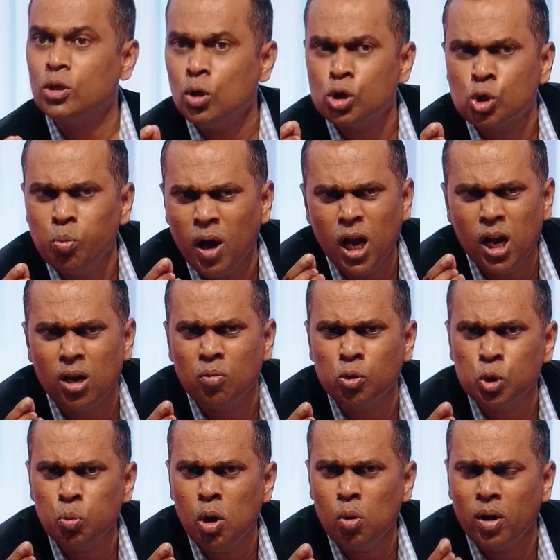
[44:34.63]
Those small
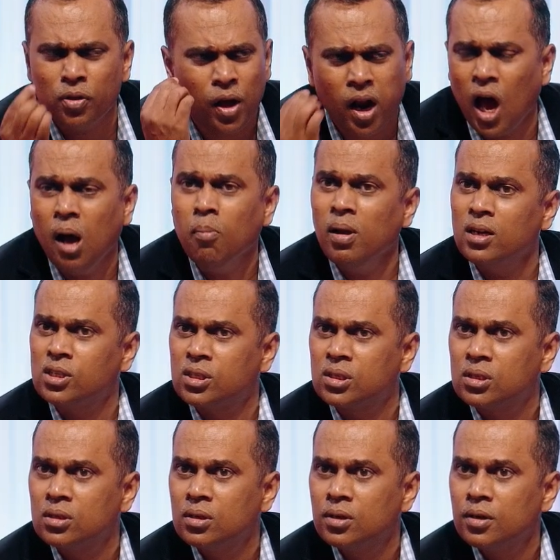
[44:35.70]
ones, they're harmless.
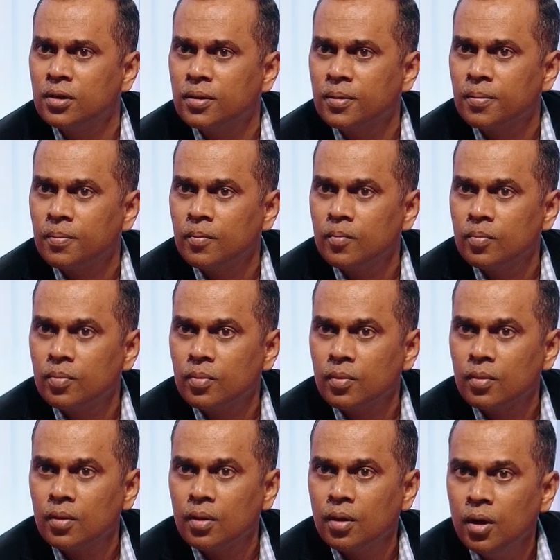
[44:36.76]

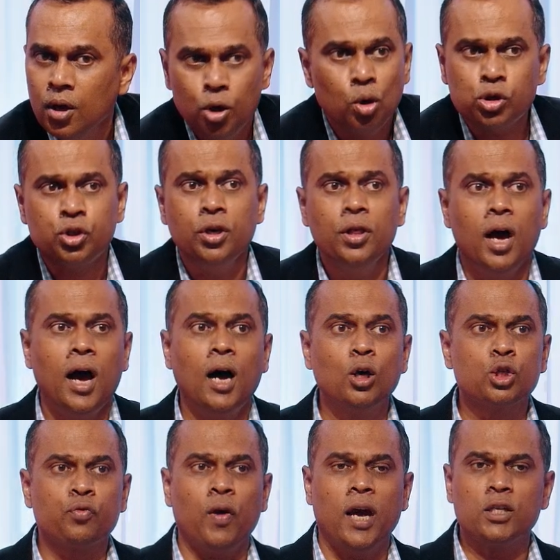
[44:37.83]
You see the
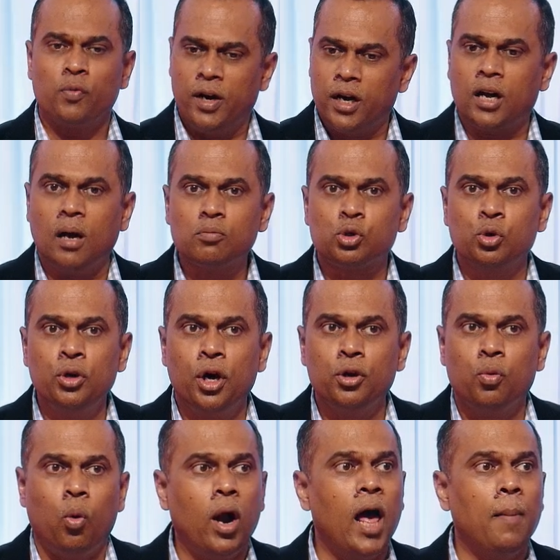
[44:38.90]
house flies when it comes near you,
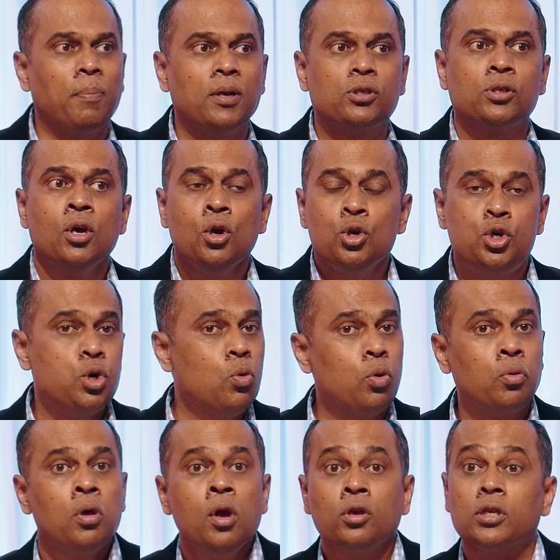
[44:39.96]
what happens? You
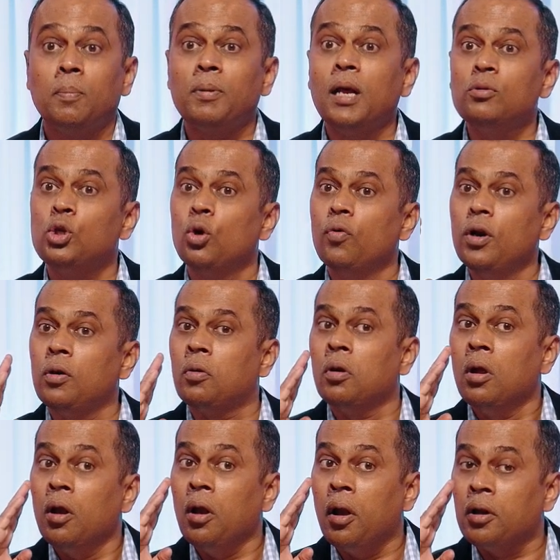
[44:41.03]
sometimes you even
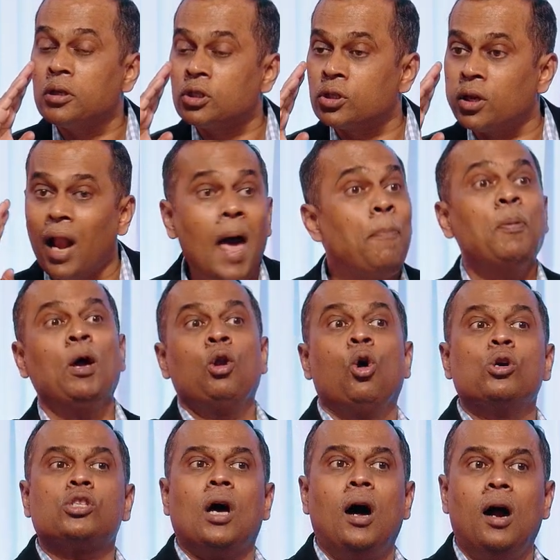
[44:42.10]
slap your
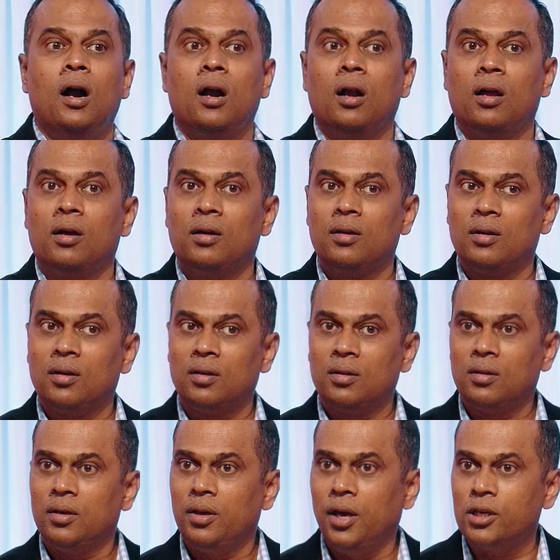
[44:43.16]
nose hard.
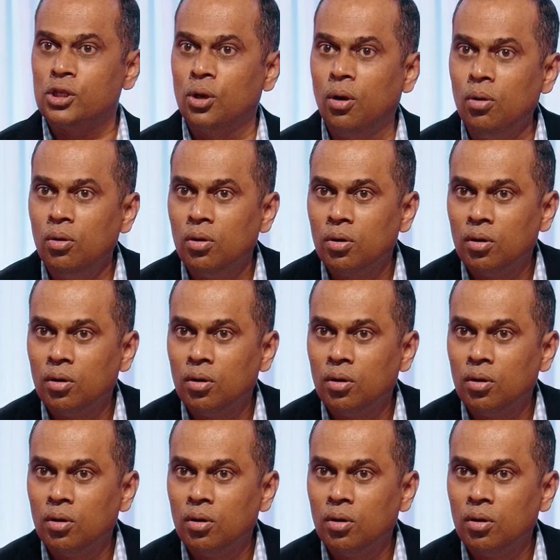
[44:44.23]
Yes, no?